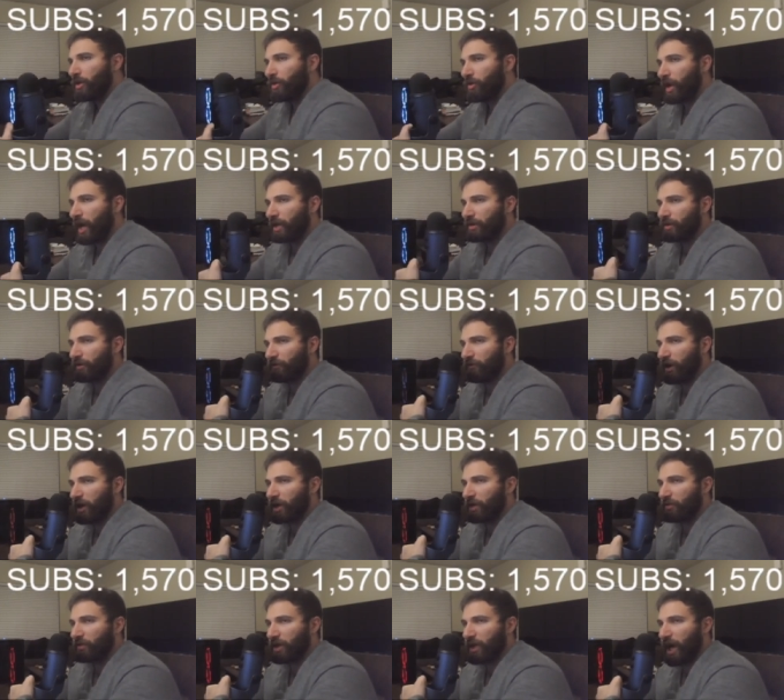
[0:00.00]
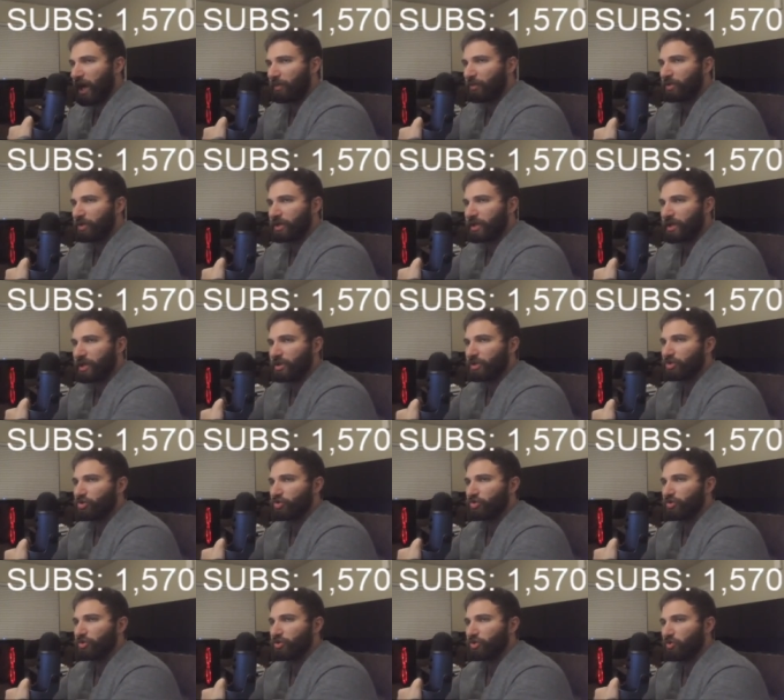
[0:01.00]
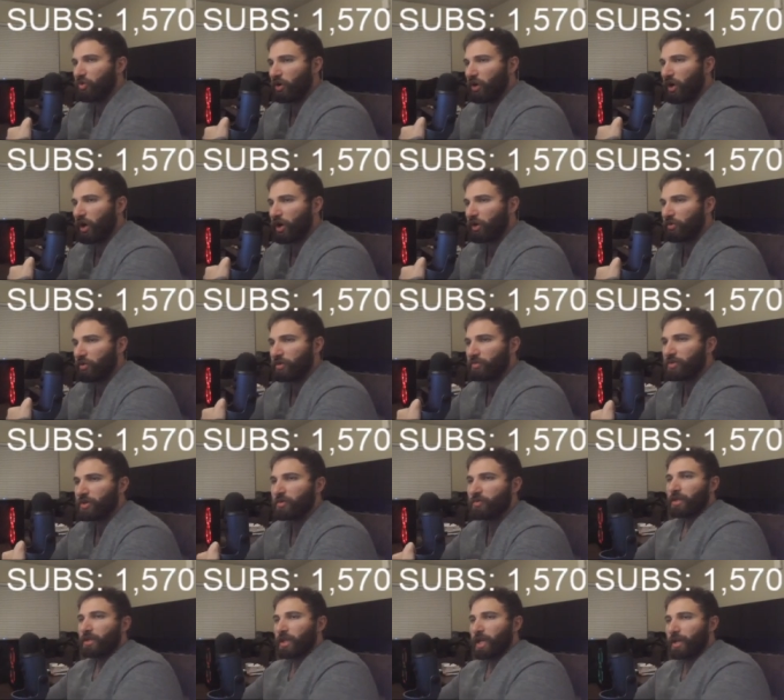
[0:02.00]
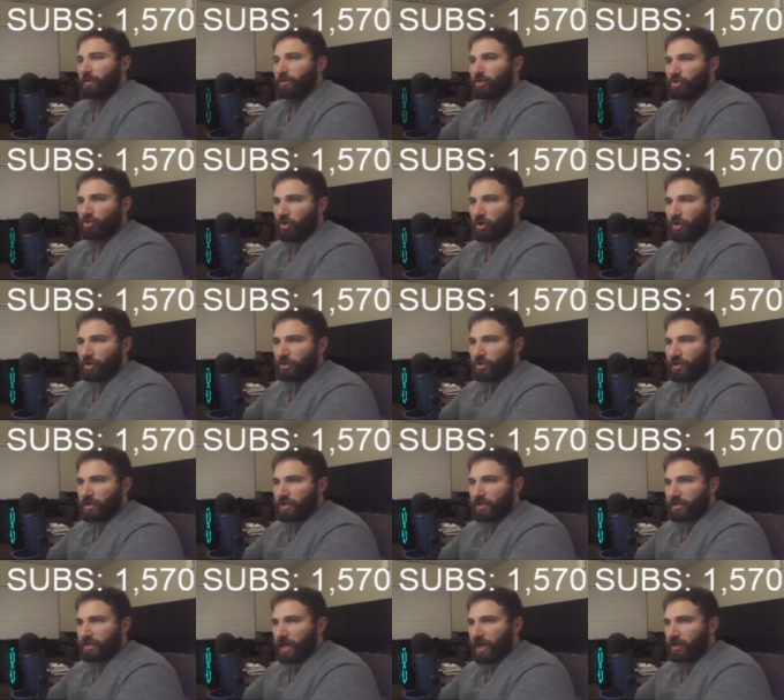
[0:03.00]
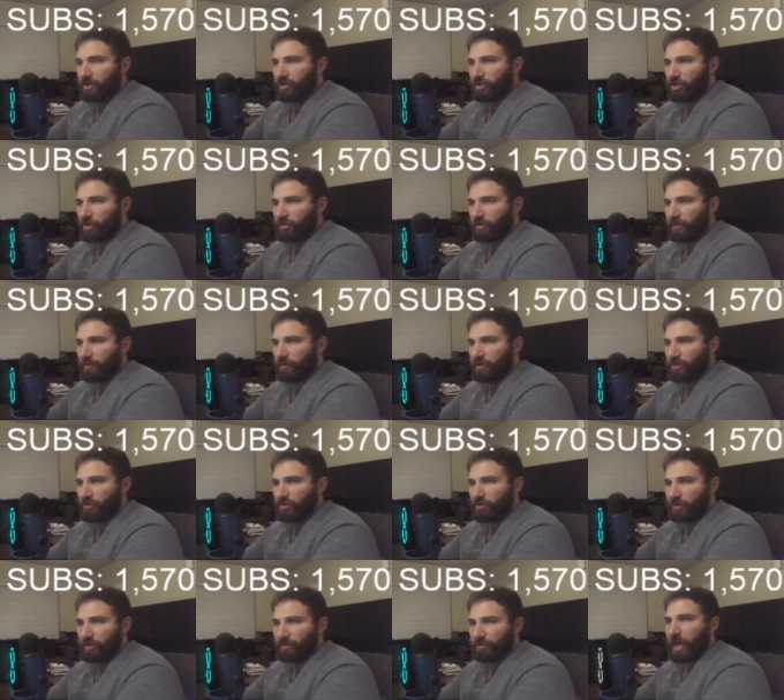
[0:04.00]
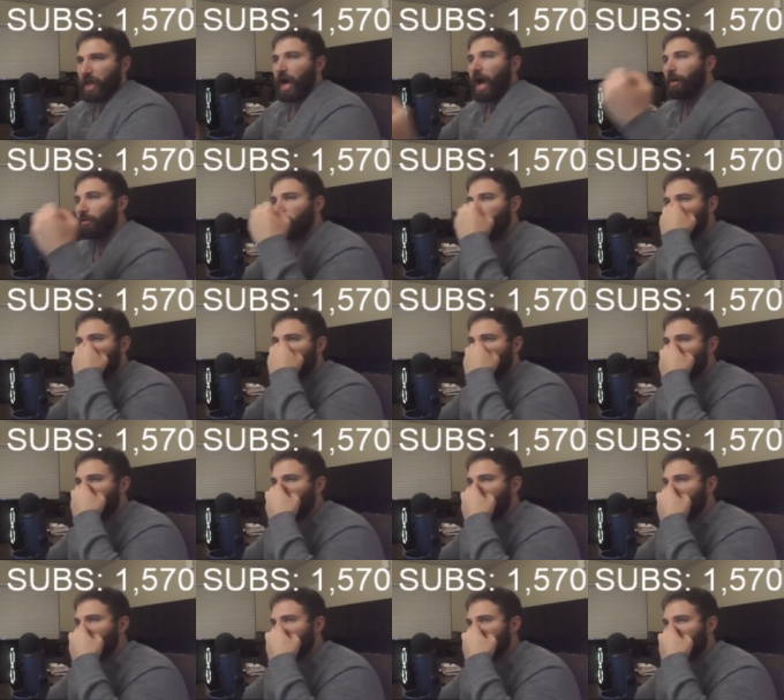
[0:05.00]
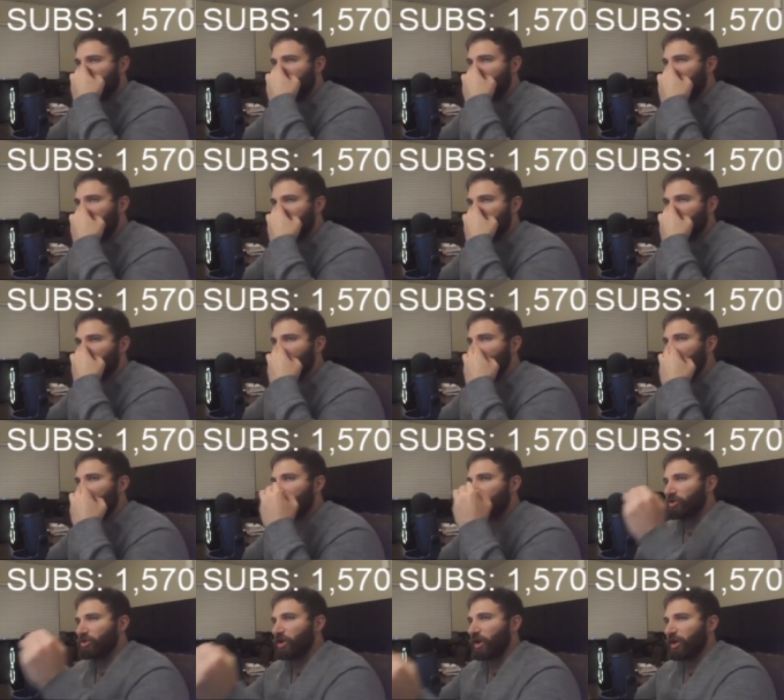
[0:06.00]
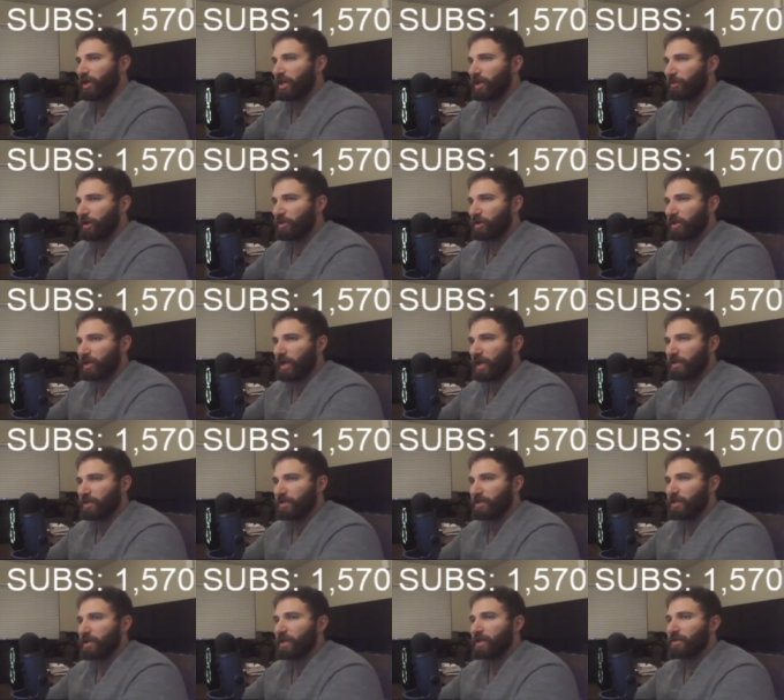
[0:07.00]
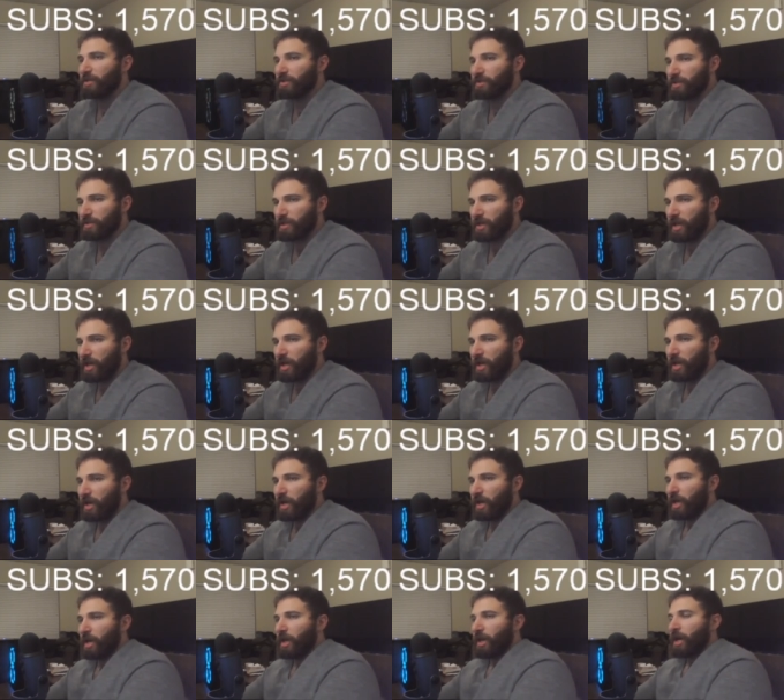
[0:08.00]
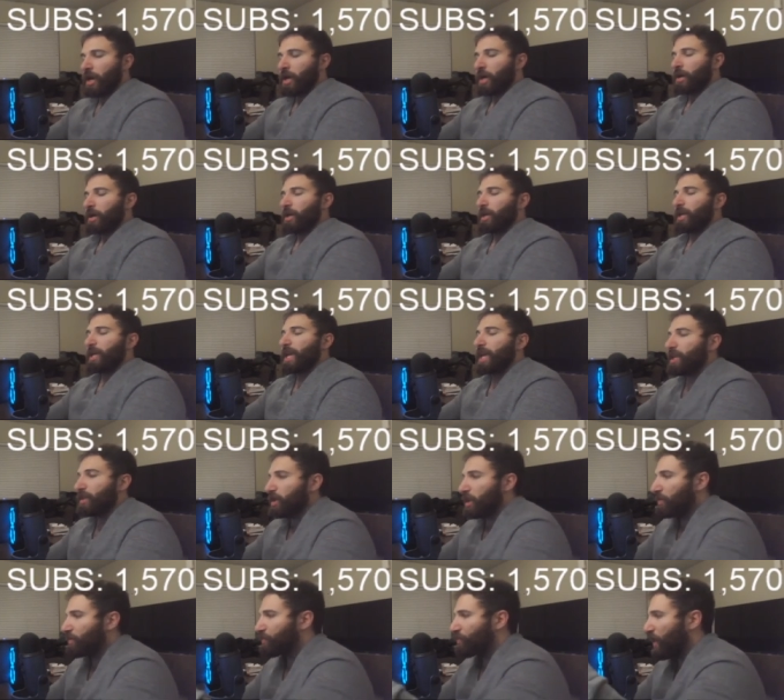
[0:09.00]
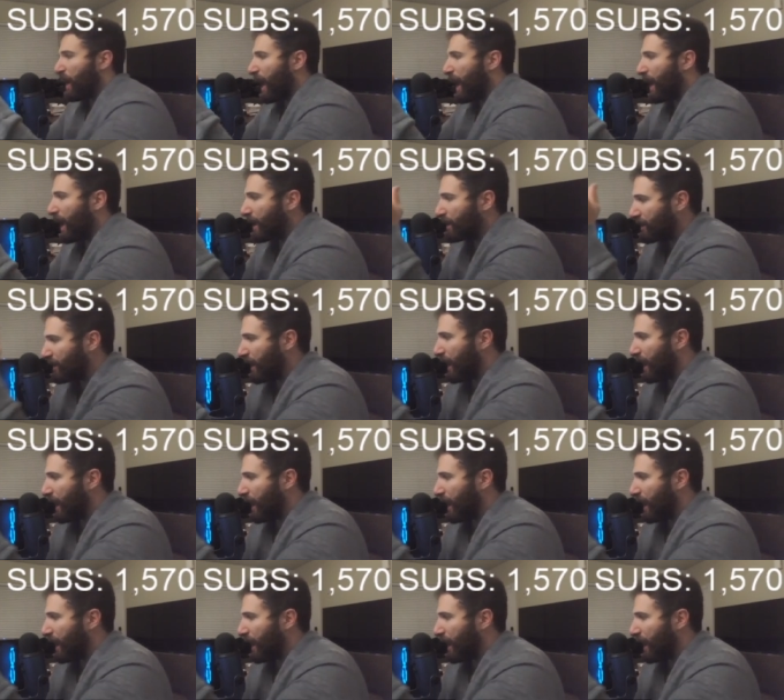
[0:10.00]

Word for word: they're not the fucking monopoly industries who are hiring people. Labor shortage is entirely superficial. I'm looking for a citation, and he's talking about the 1980s. In the pan- in the